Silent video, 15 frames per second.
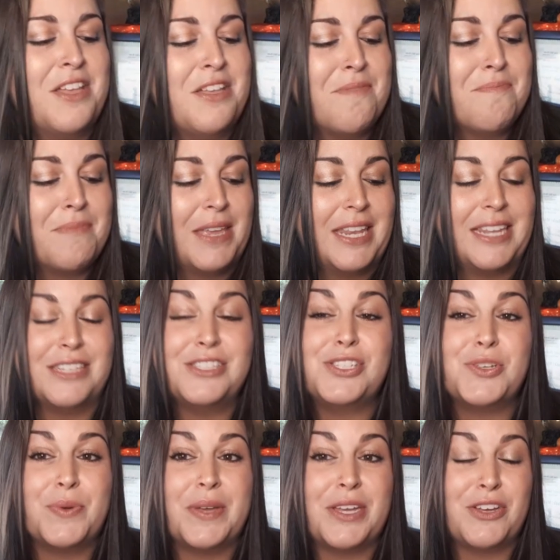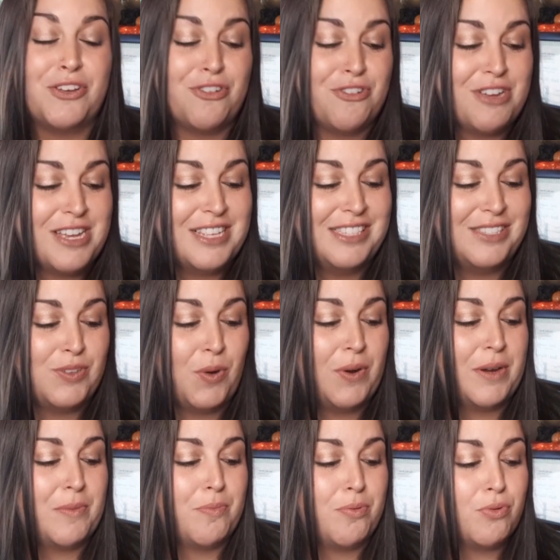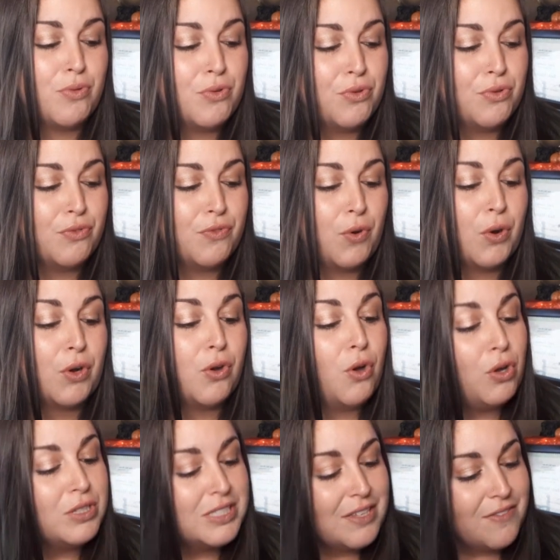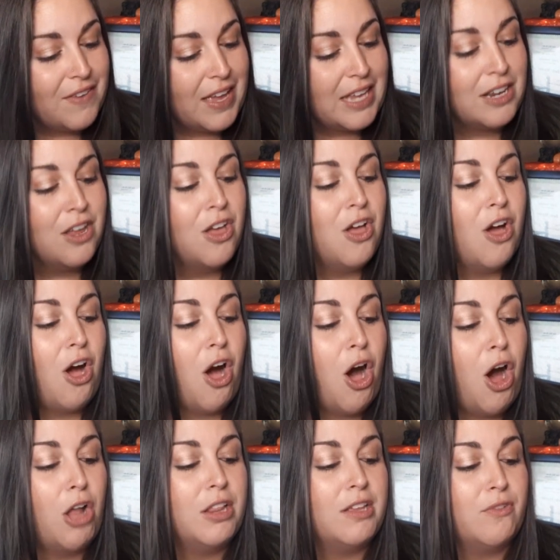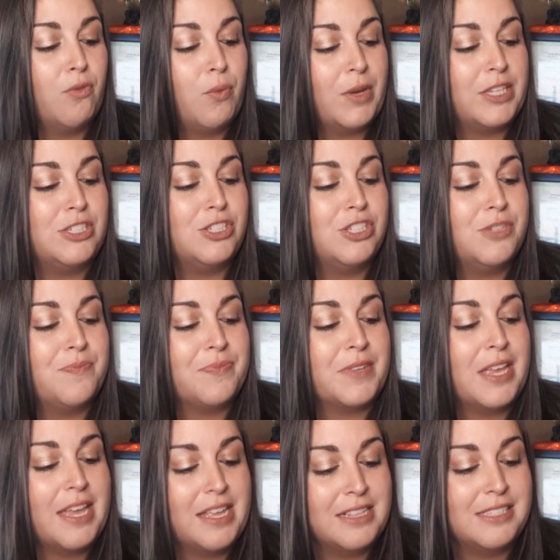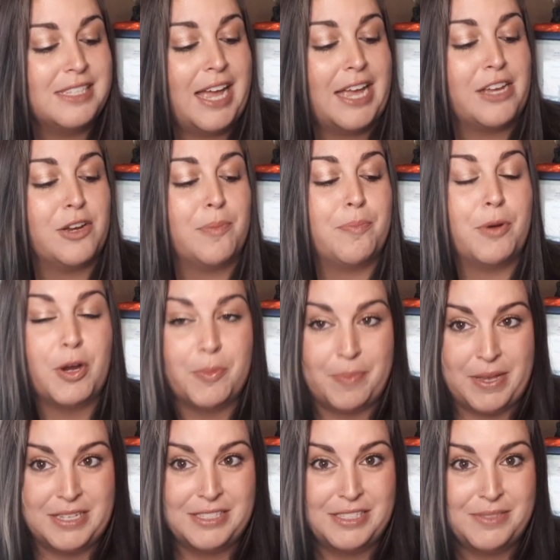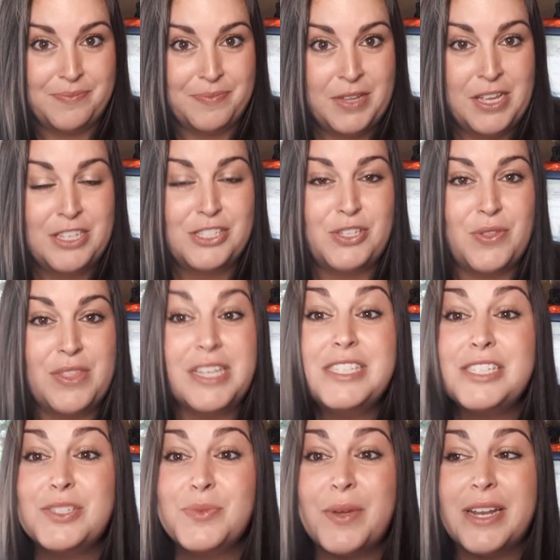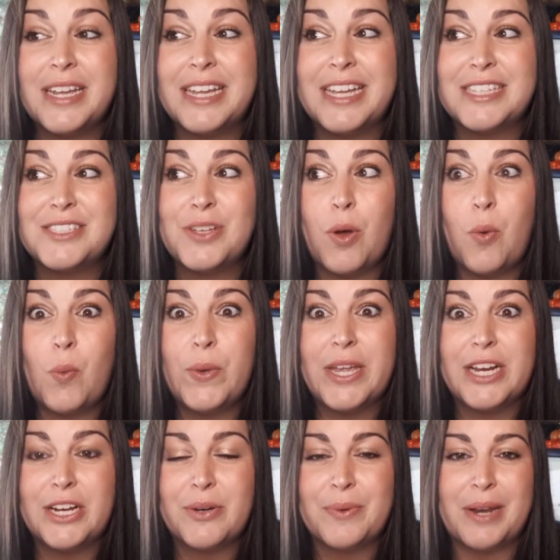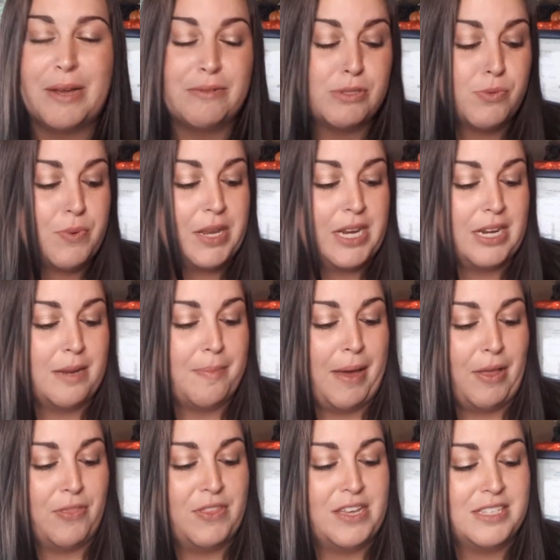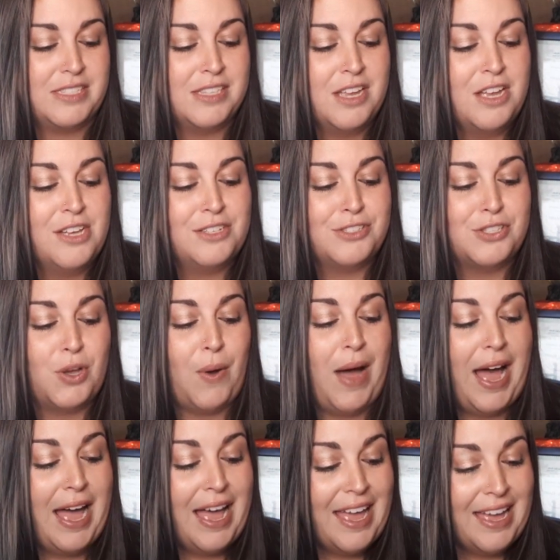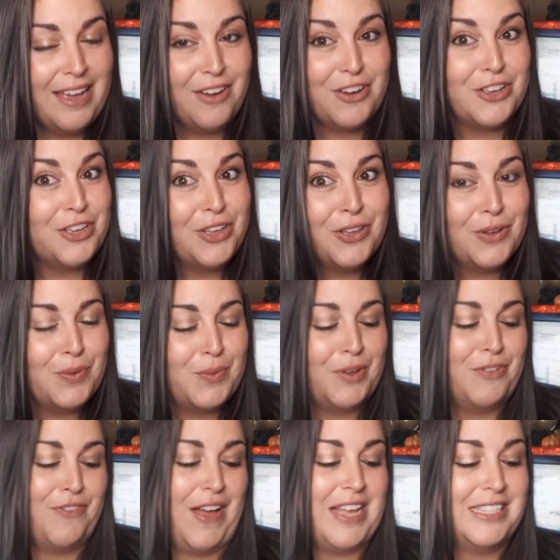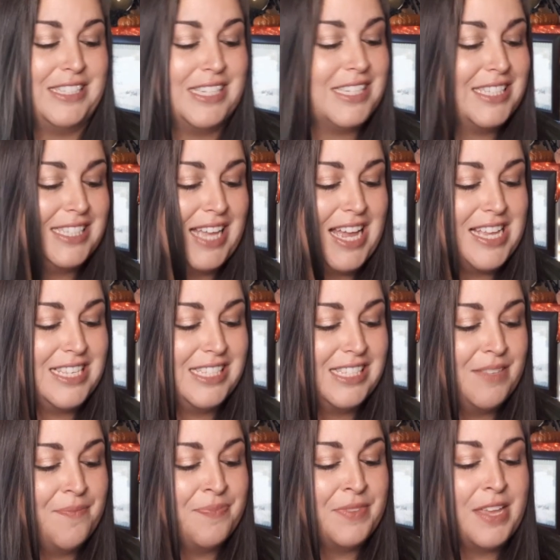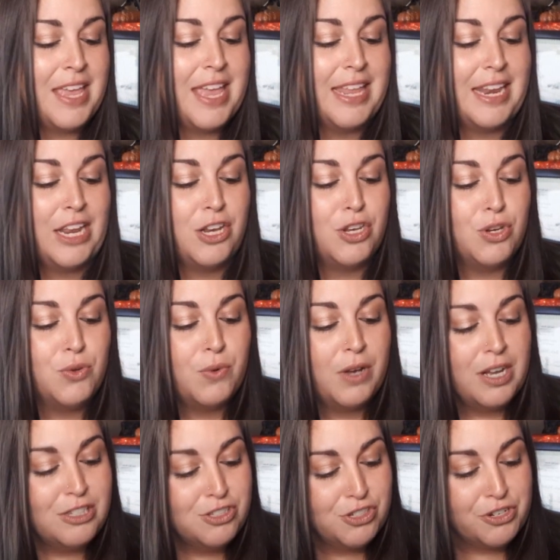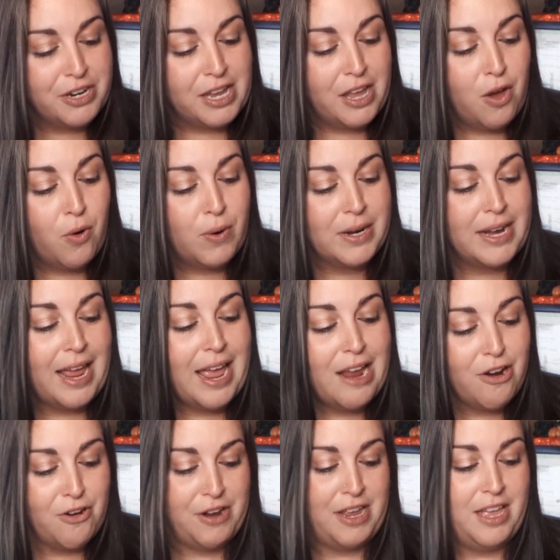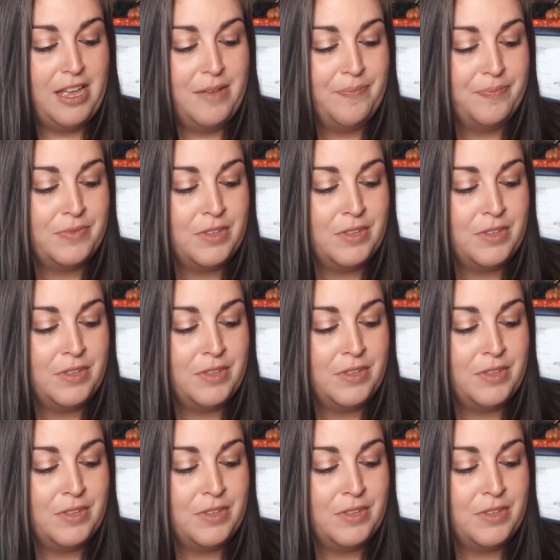meaning to increase or improve or cultivate, all of which hints at your purpose. So this is when it gets weird, when I was reading about this. So I or you will find success in a new country or an area.